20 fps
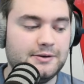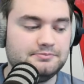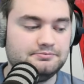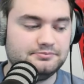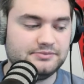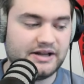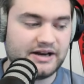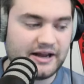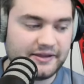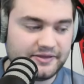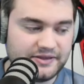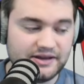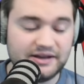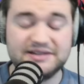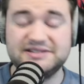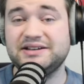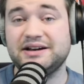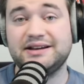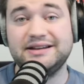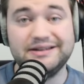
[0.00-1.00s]
And I think
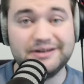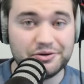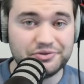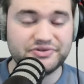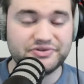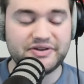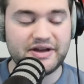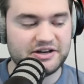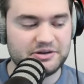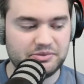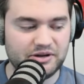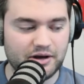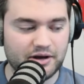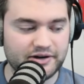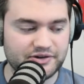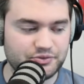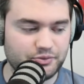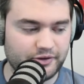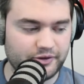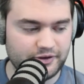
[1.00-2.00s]
Kentucky knows that, to be
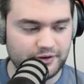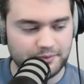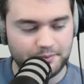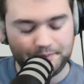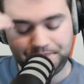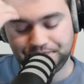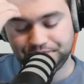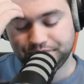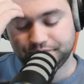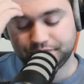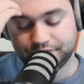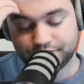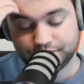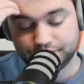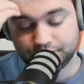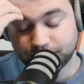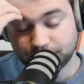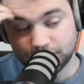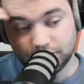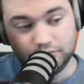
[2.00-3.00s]
honest with you.
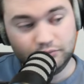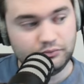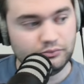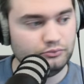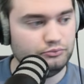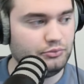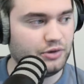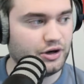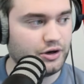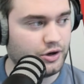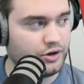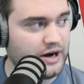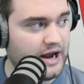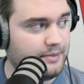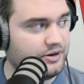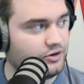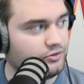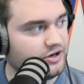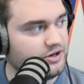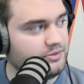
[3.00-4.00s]
But
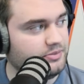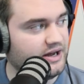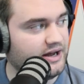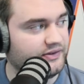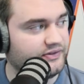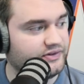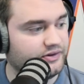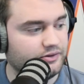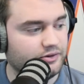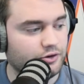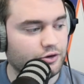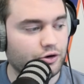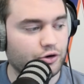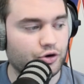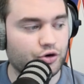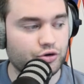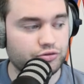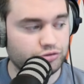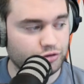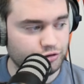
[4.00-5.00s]
grabbing rebounds,
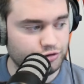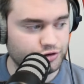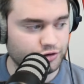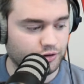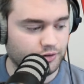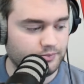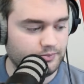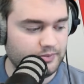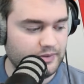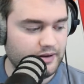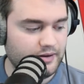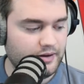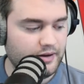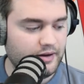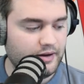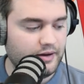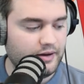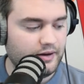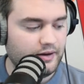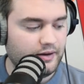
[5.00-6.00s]
crucial.
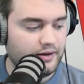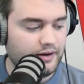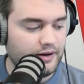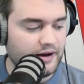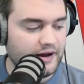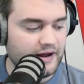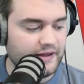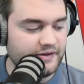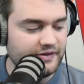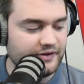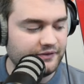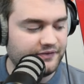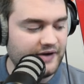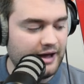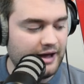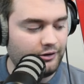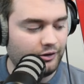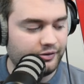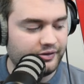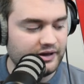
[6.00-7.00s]
And then the
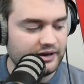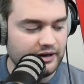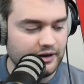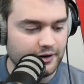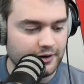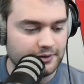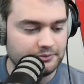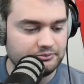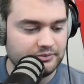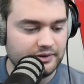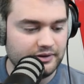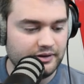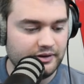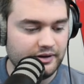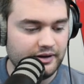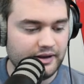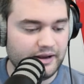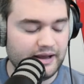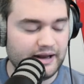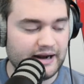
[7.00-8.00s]
final thing here,
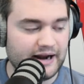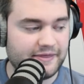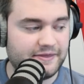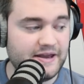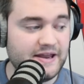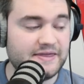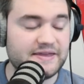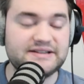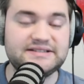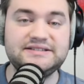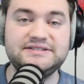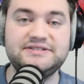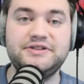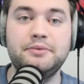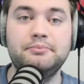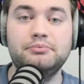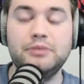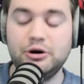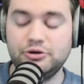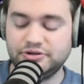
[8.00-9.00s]
and I think this is the
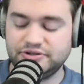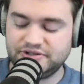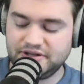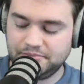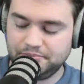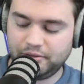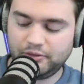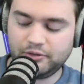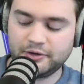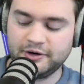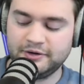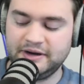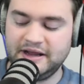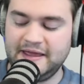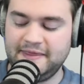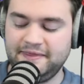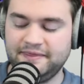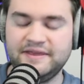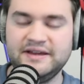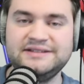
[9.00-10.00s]
most important,
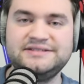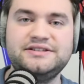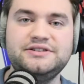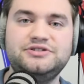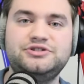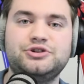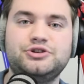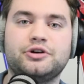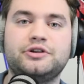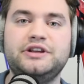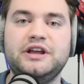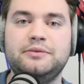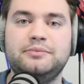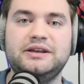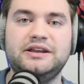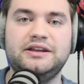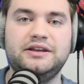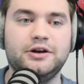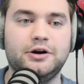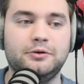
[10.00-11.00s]
and this is your gimme
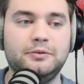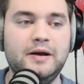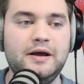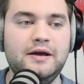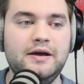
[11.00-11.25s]
here.